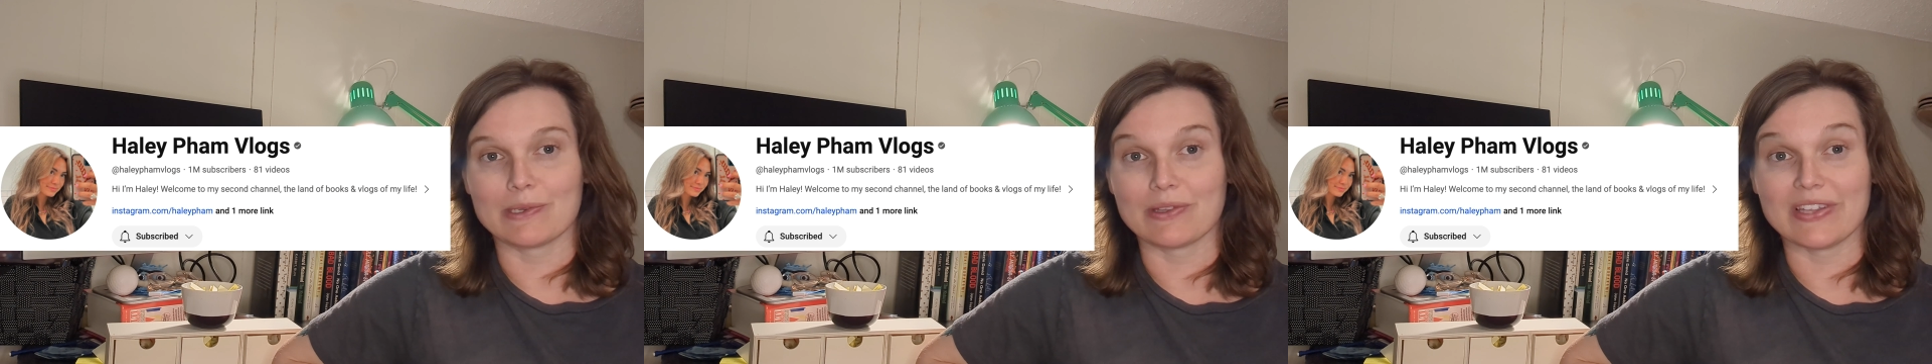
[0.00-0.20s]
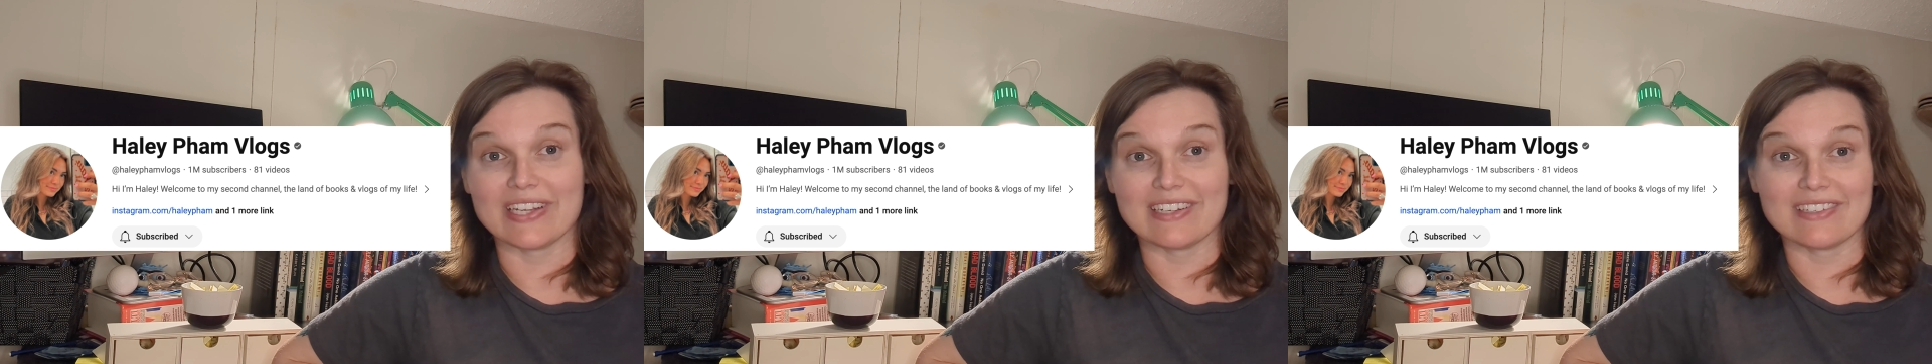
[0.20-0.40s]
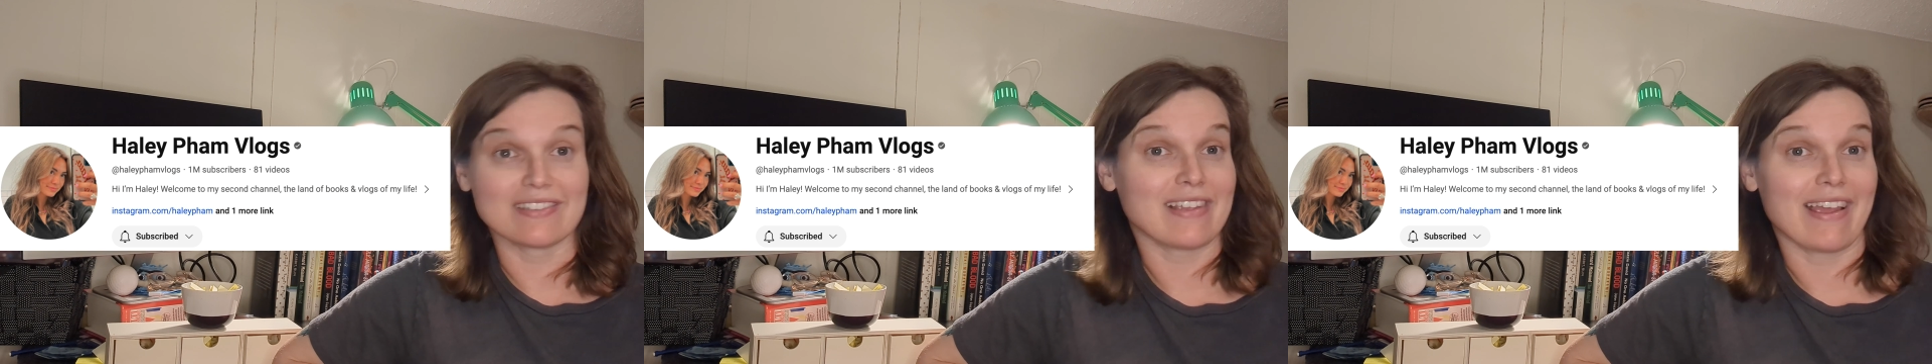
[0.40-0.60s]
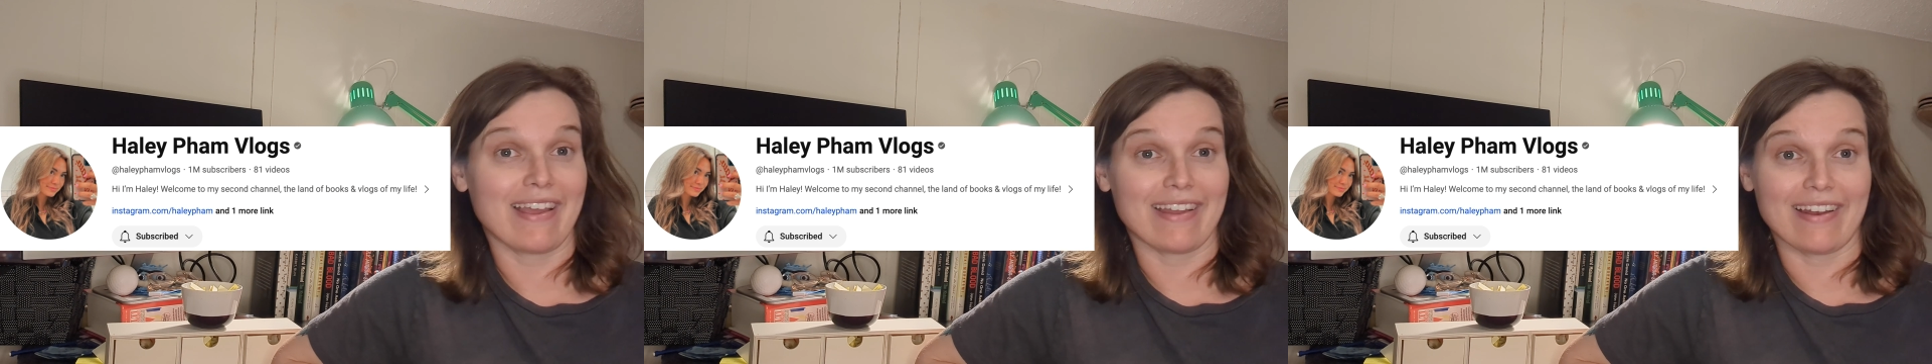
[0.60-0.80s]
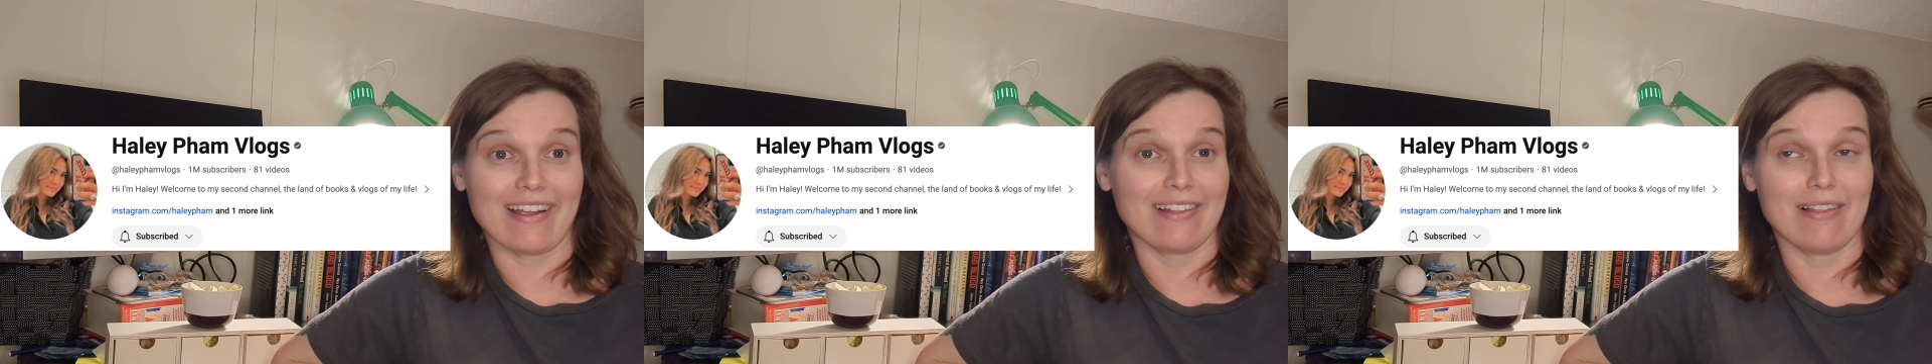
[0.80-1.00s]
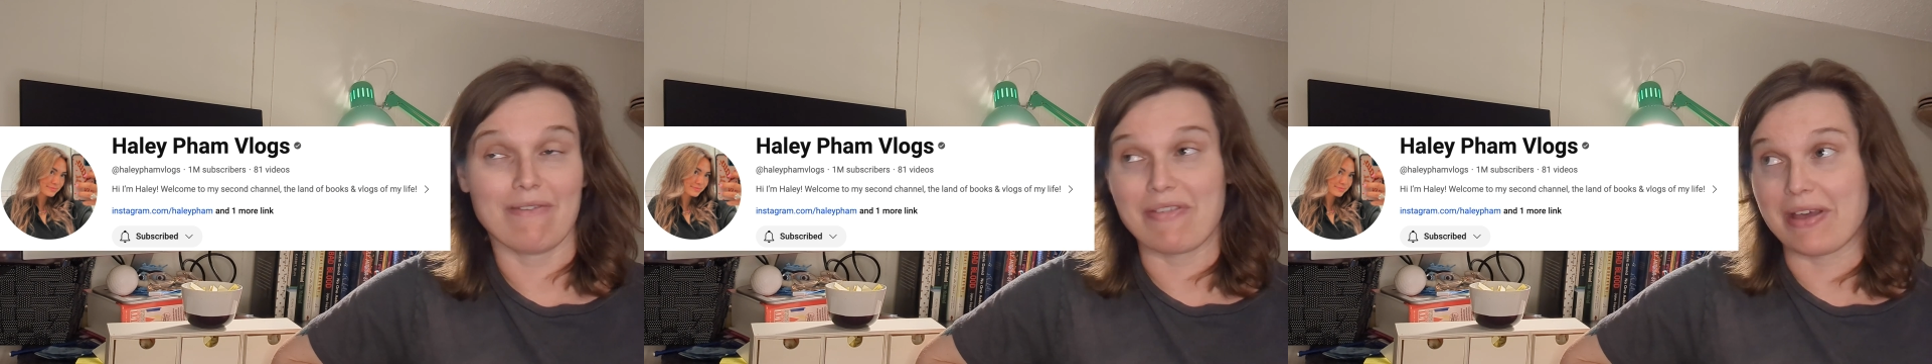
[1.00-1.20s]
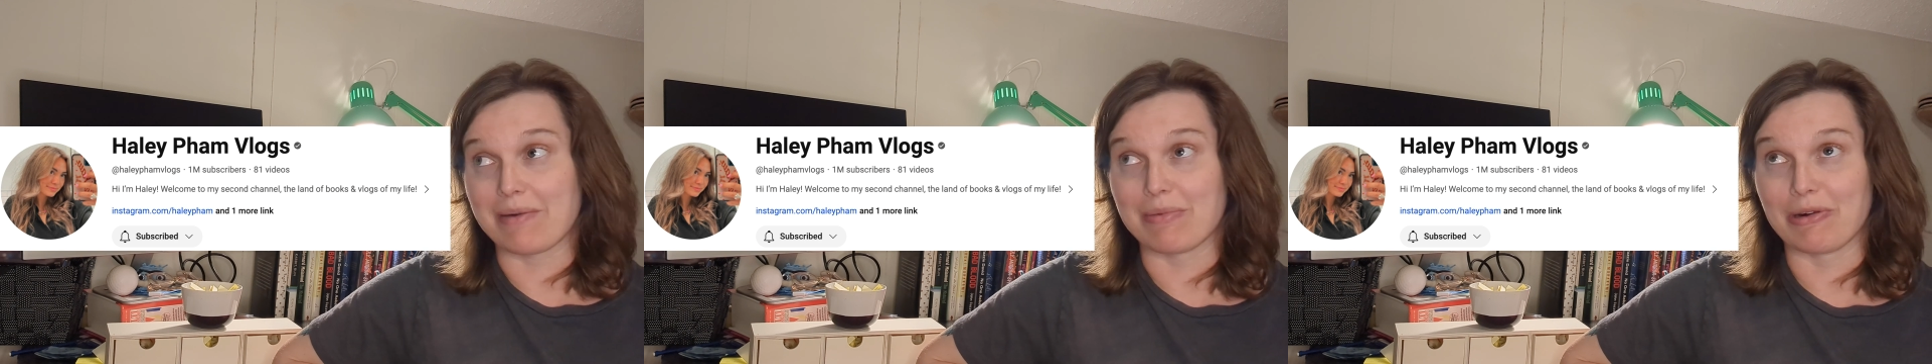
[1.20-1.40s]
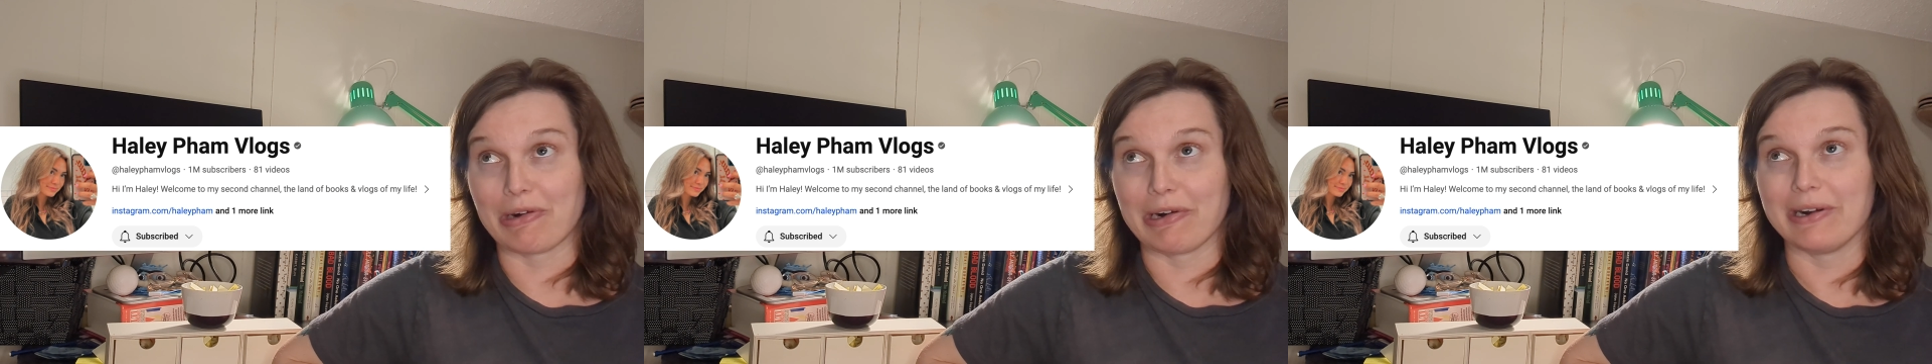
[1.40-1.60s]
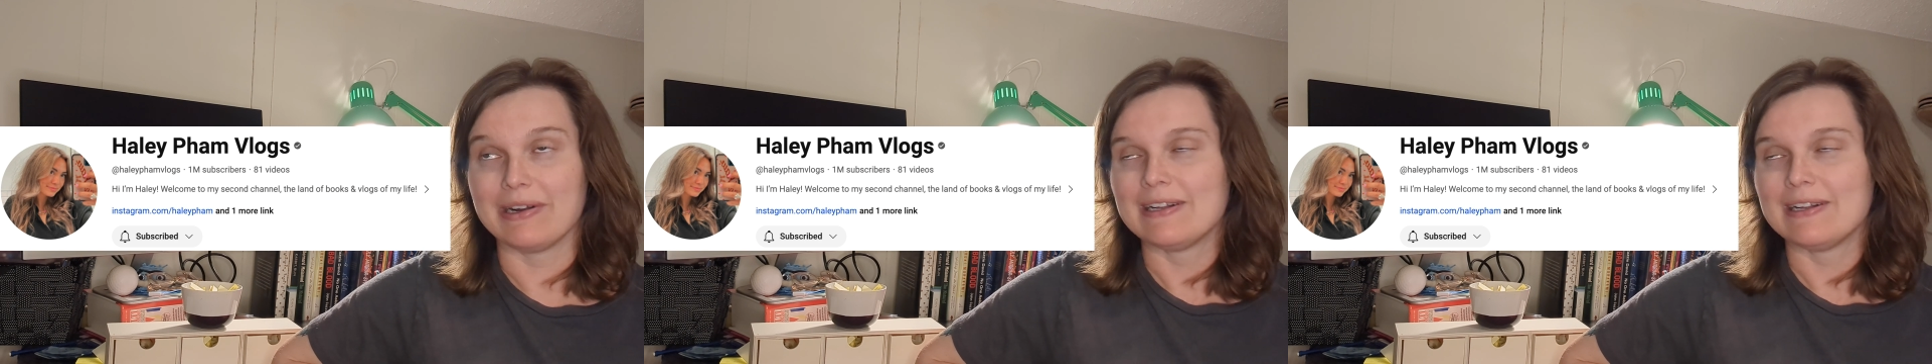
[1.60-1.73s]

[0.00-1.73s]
things, and I love that about her.